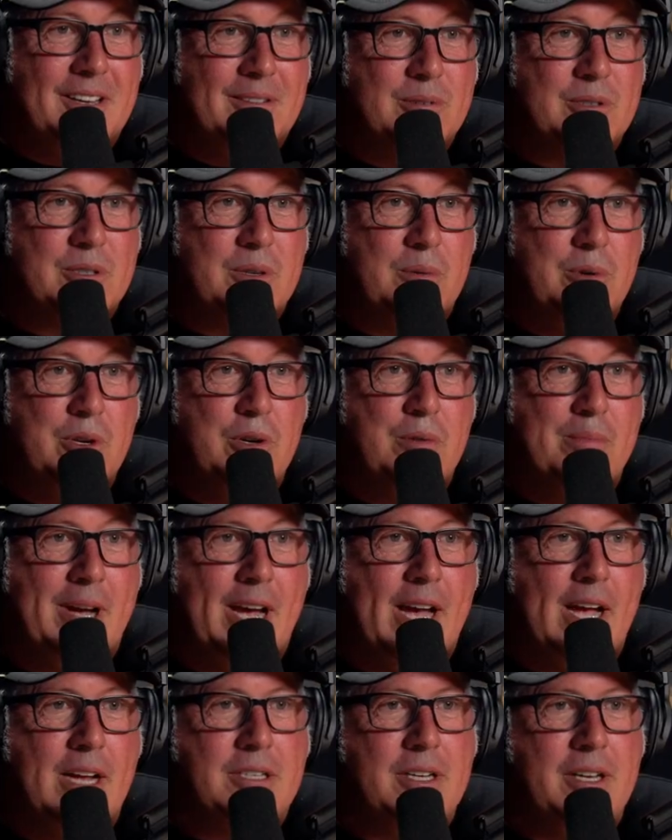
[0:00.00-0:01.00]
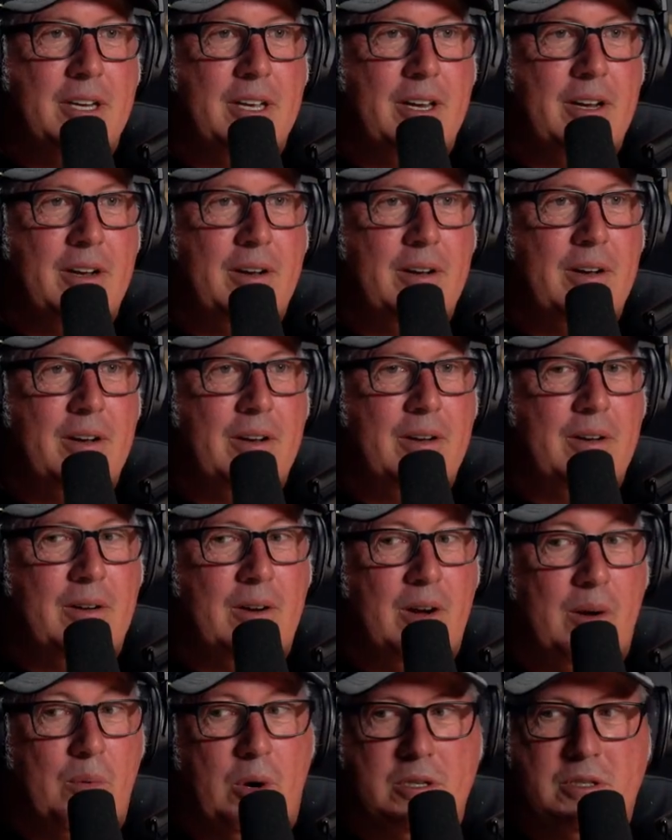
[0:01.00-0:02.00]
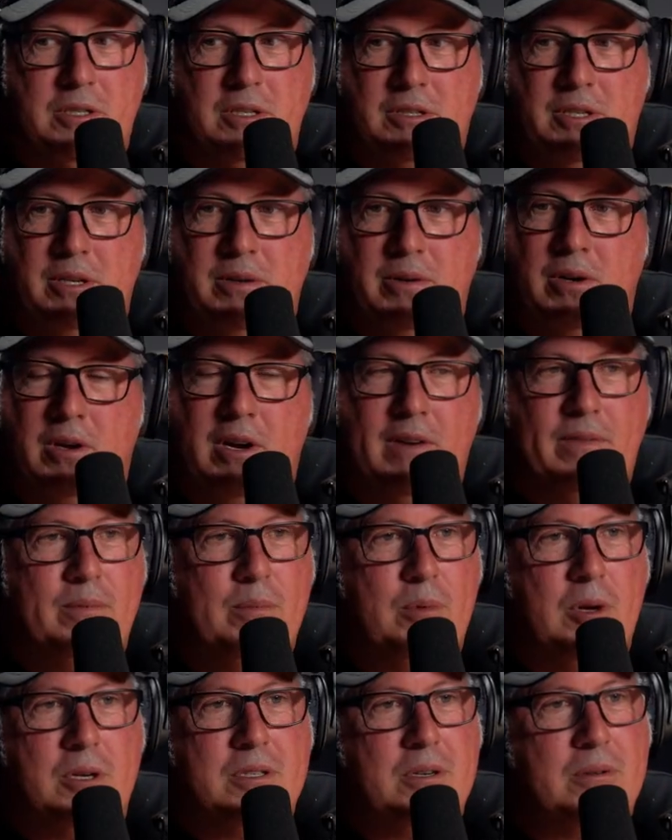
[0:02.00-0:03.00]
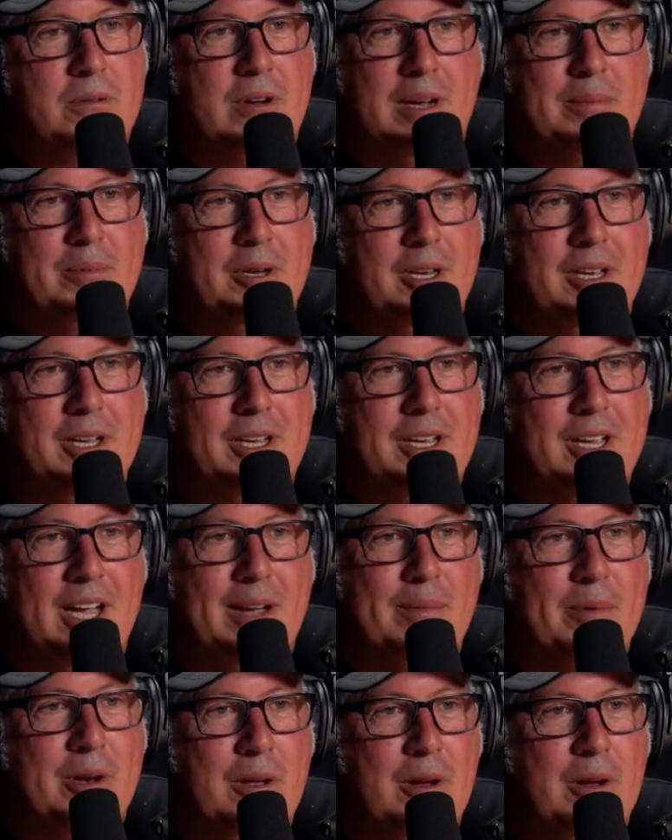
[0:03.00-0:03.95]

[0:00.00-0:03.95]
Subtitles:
it was a real match. And then I watched it too. And I haven't watched a rugby league game in a